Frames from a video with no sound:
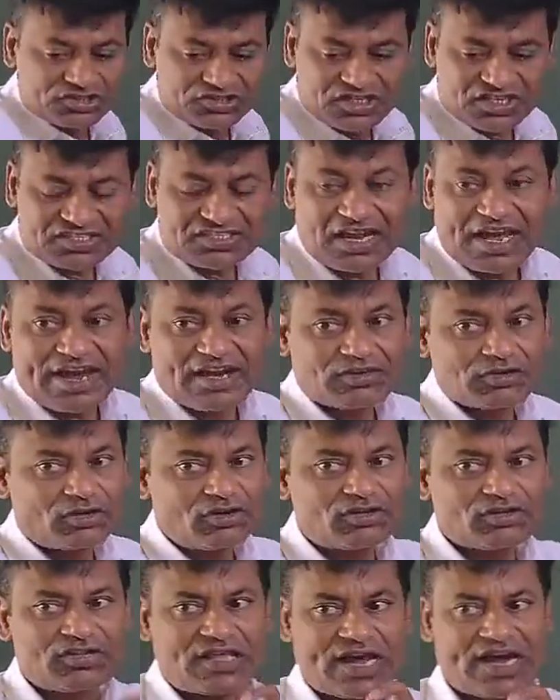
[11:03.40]
Just I
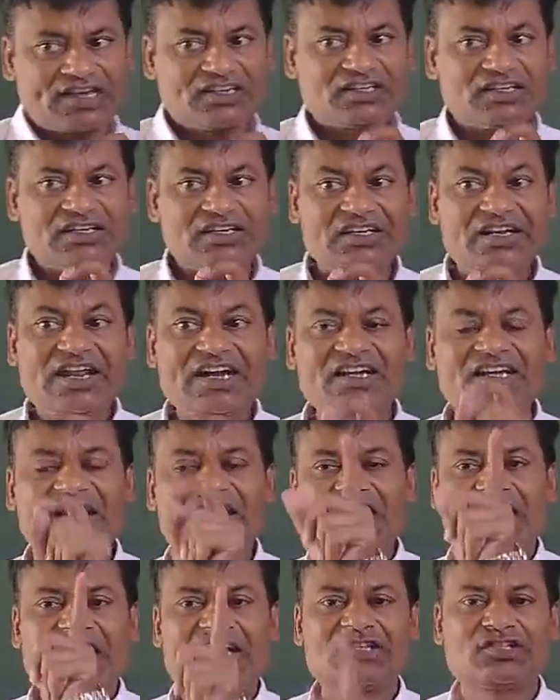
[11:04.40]
told you that
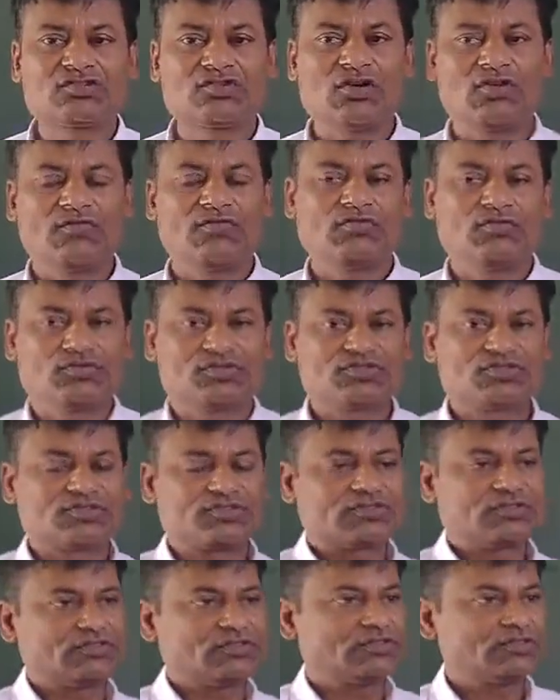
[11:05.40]
electric lines of force.
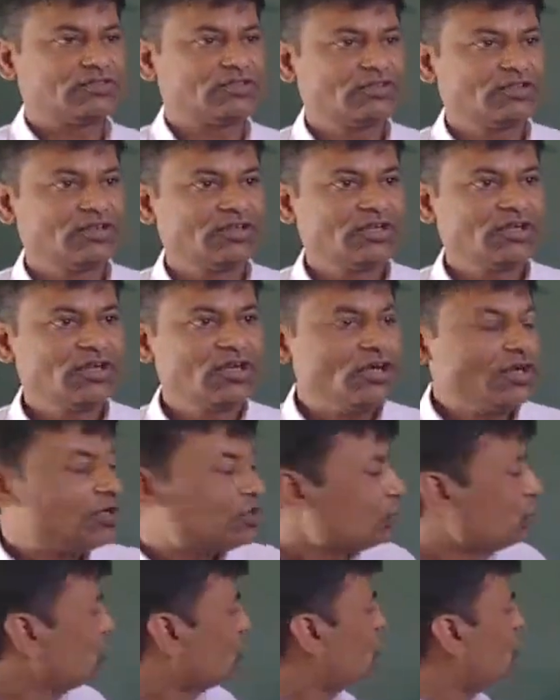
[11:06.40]

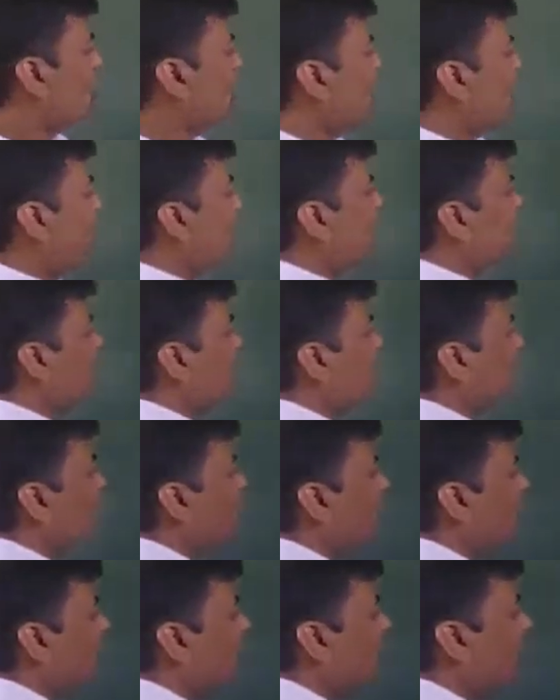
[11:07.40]
You know that
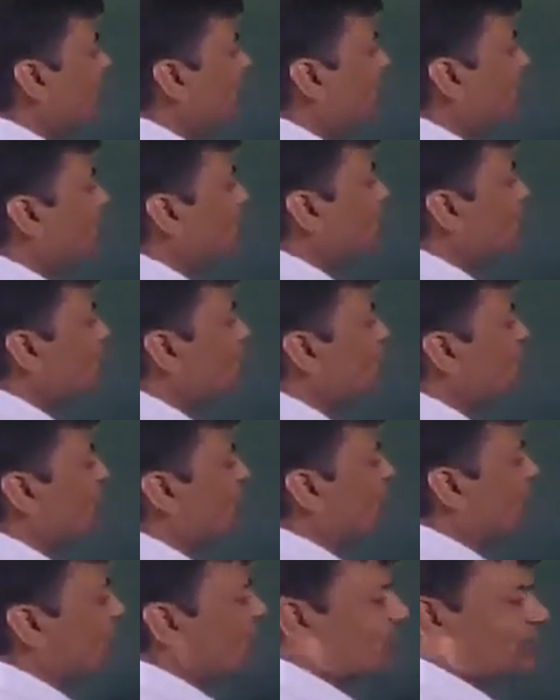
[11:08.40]
from that positive
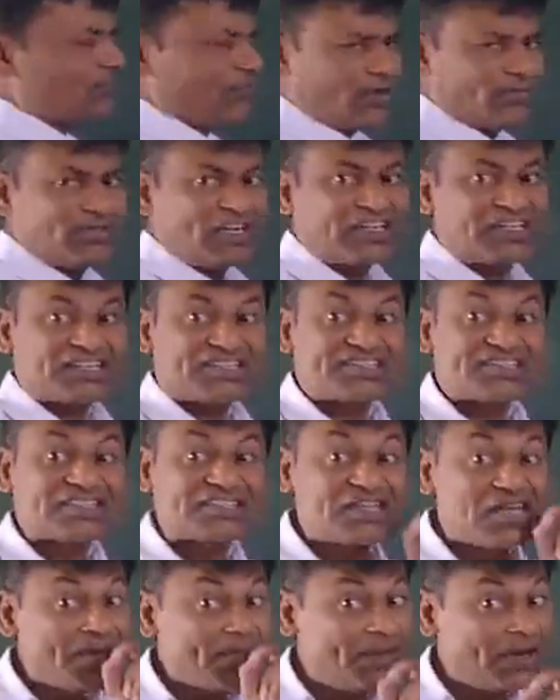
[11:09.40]
charge, from that
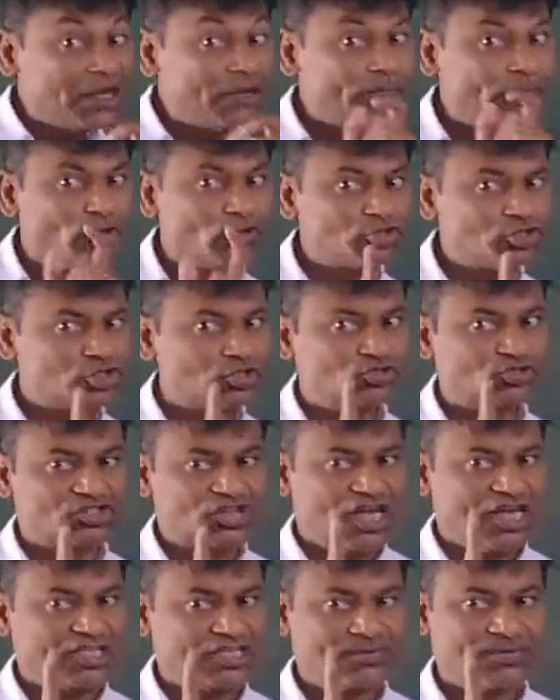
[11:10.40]
stable positive
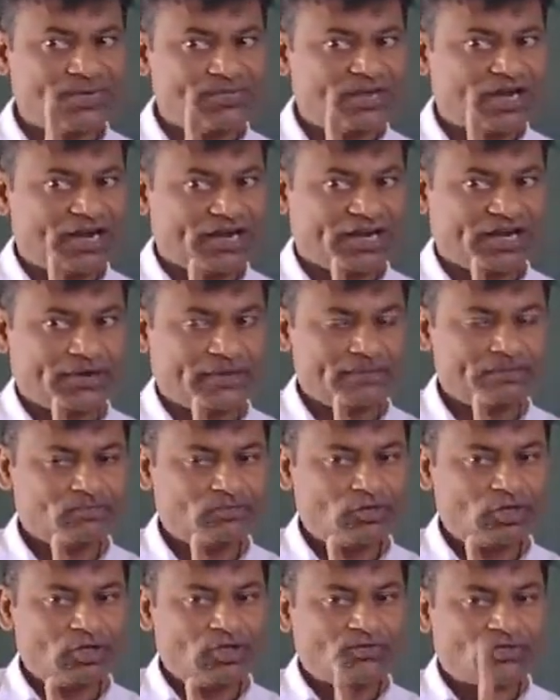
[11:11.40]
charge, remember
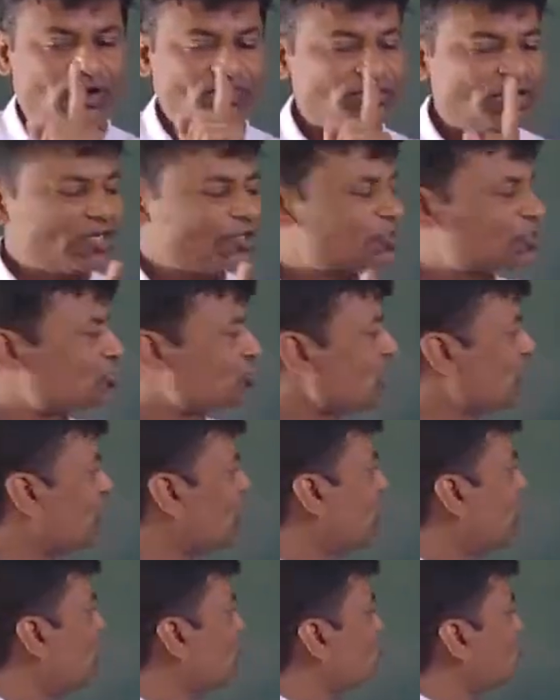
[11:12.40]
again, from that
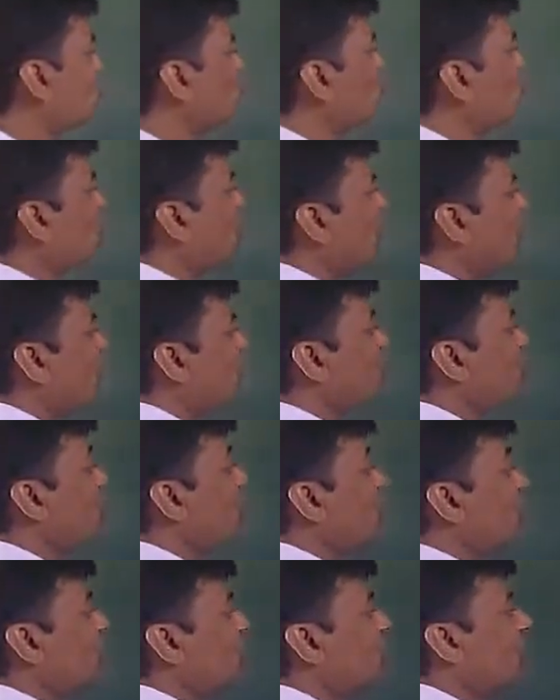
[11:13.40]
stable positive
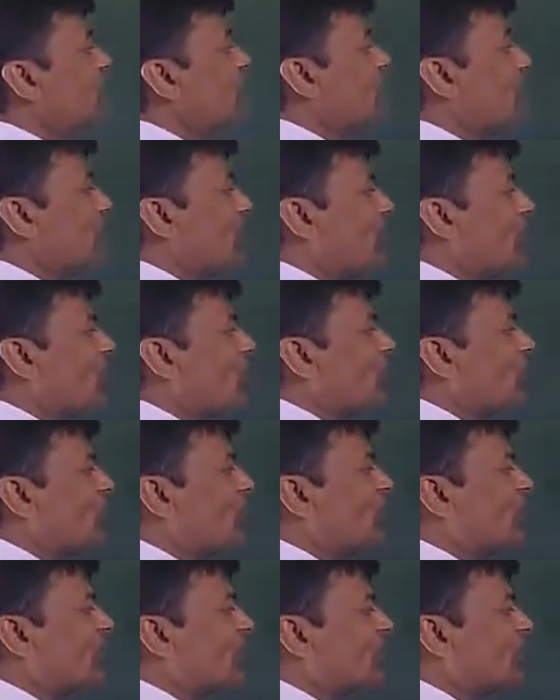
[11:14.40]
charge, the number
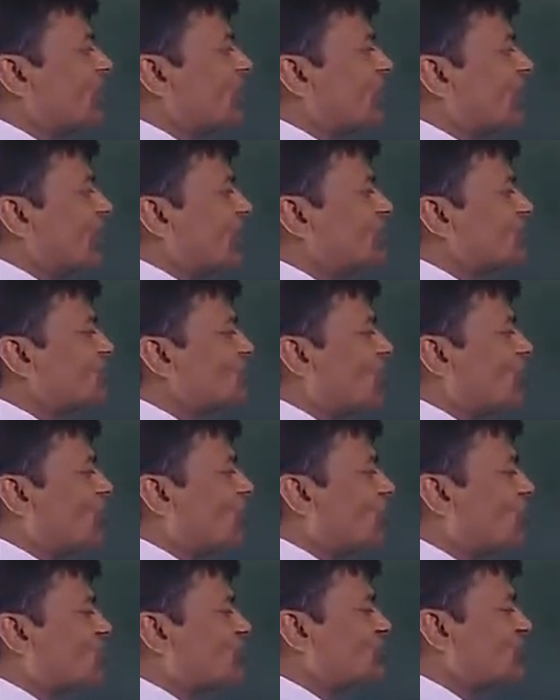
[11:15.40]
of electric lines
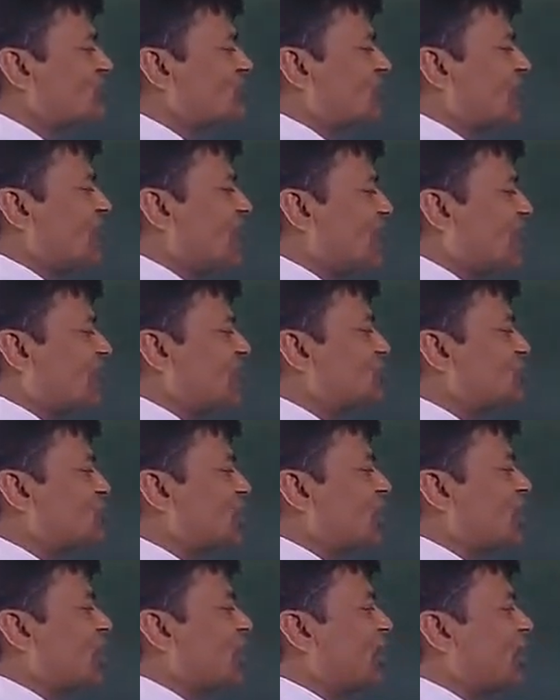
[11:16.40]
of forces are
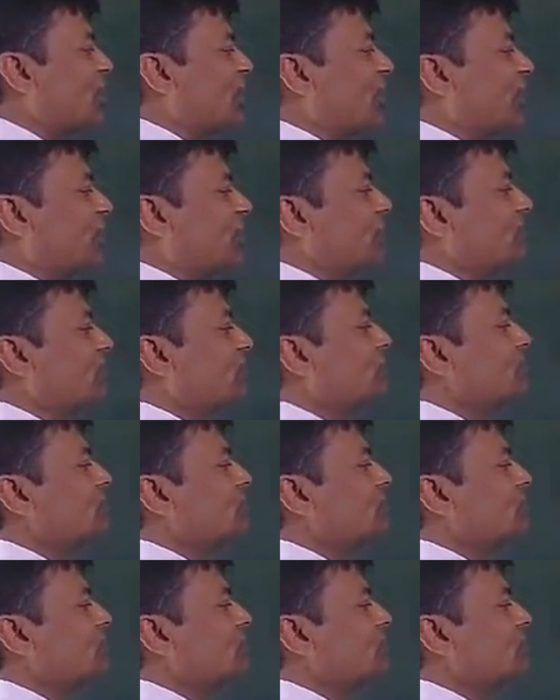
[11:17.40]
generated.